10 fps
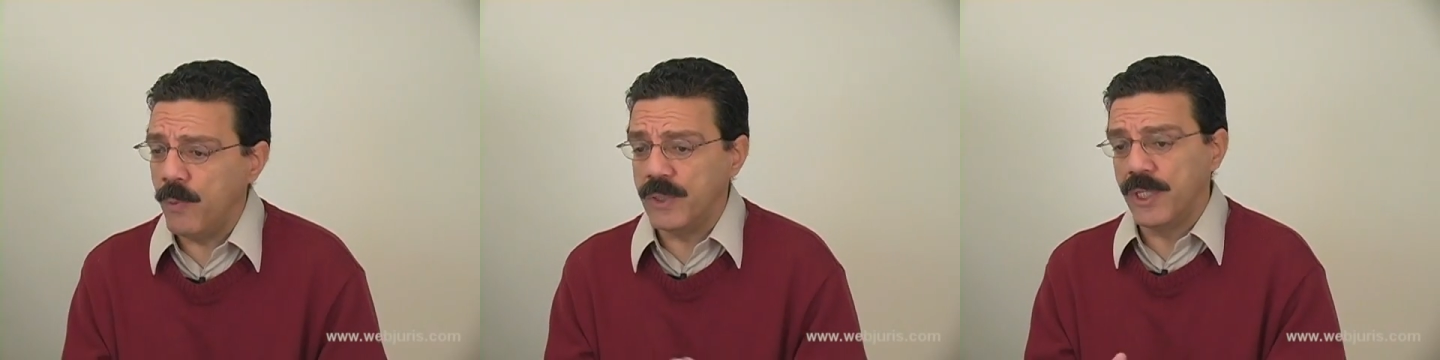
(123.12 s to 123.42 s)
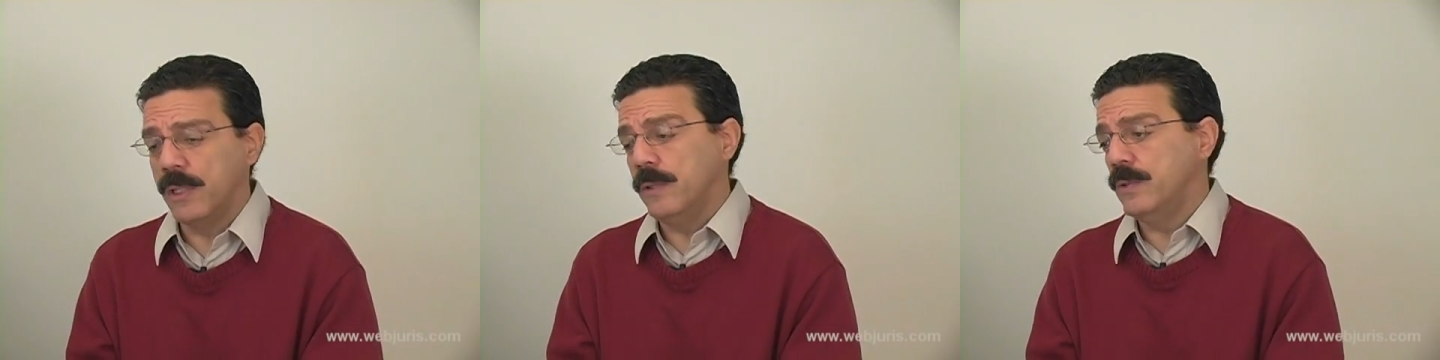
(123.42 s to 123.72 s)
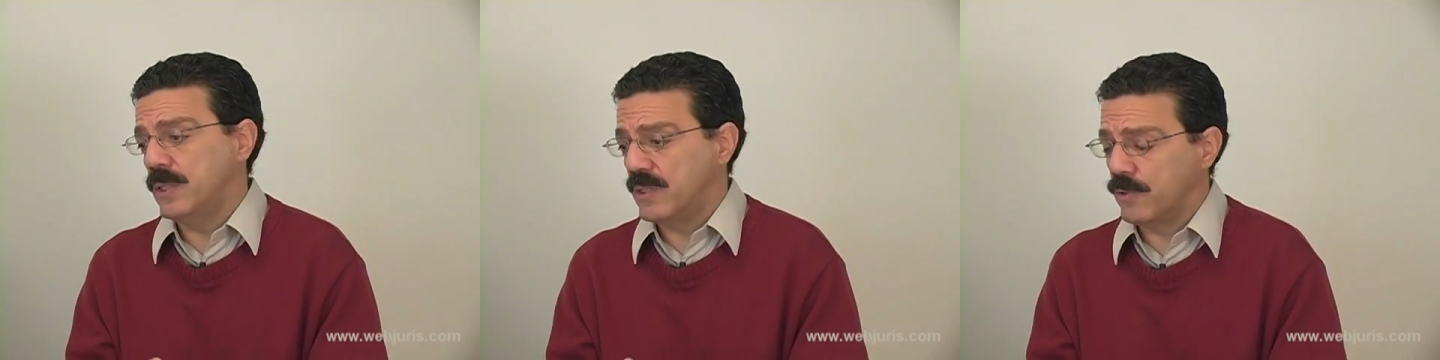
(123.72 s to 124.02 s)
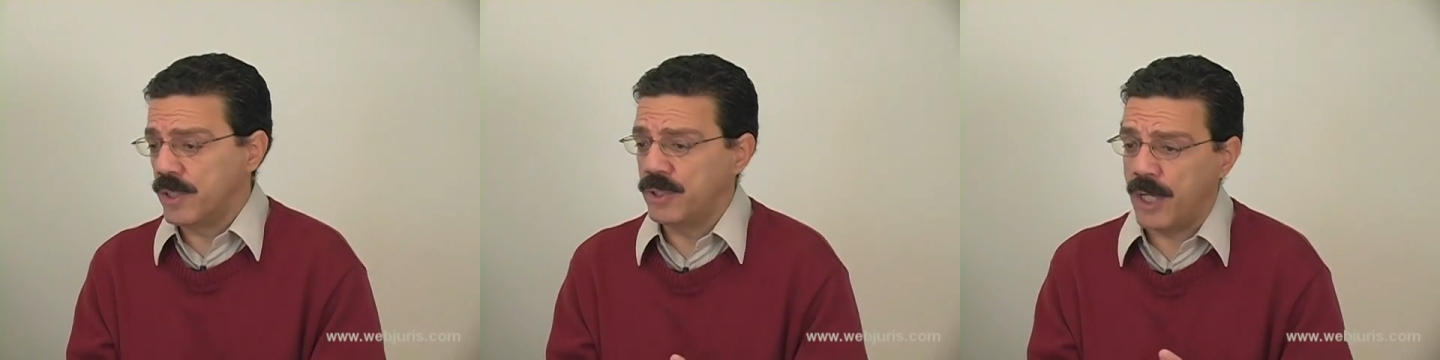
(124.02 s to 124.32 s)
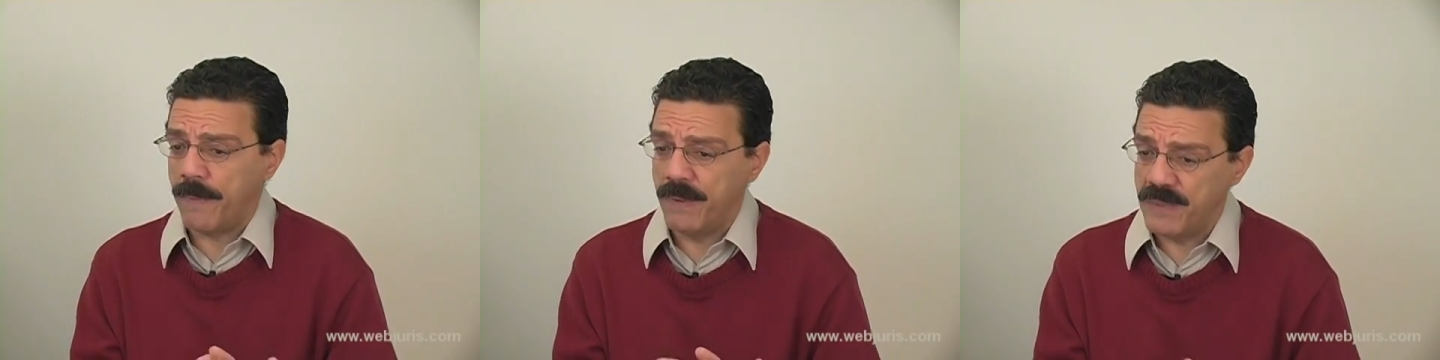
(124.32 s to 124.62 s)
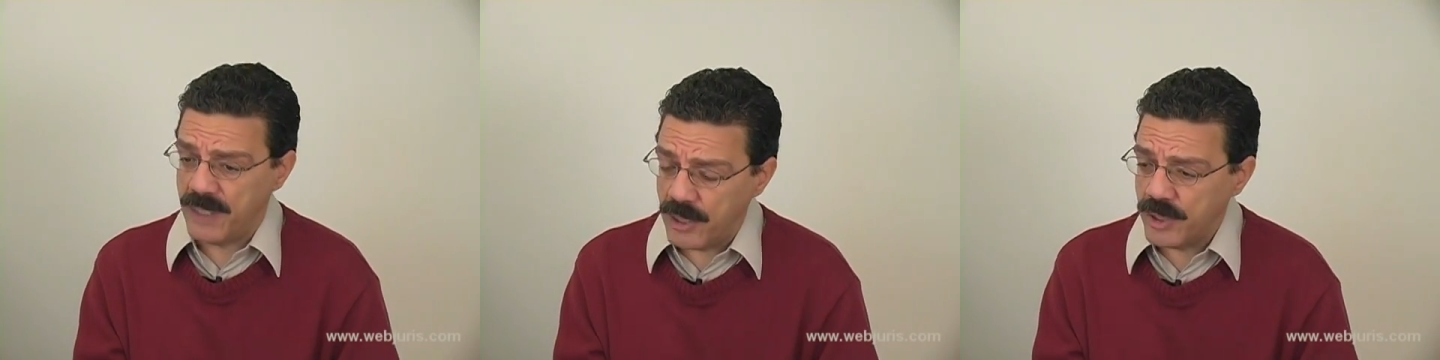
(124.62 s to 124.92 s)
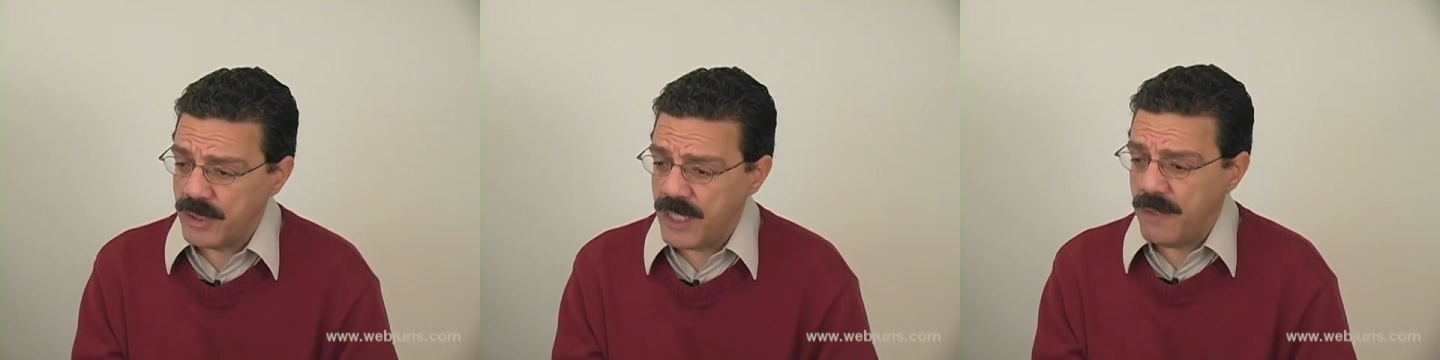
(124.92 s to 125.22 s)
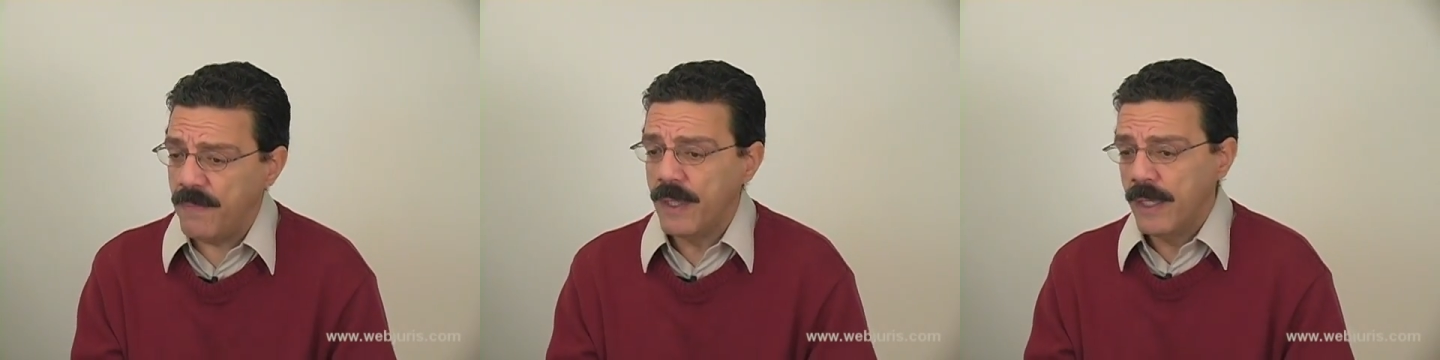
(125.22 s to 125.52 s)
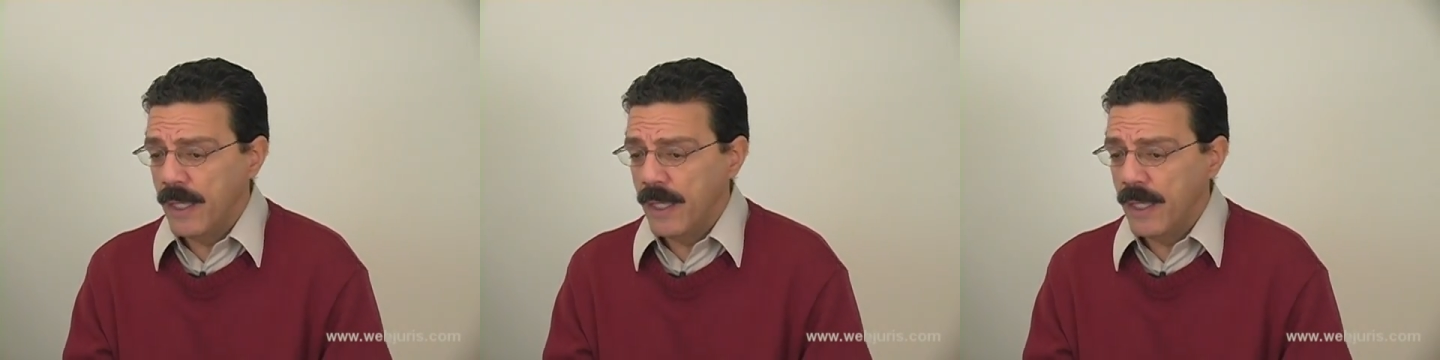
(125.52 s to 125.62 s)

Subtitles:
which includes a search engine optimization team,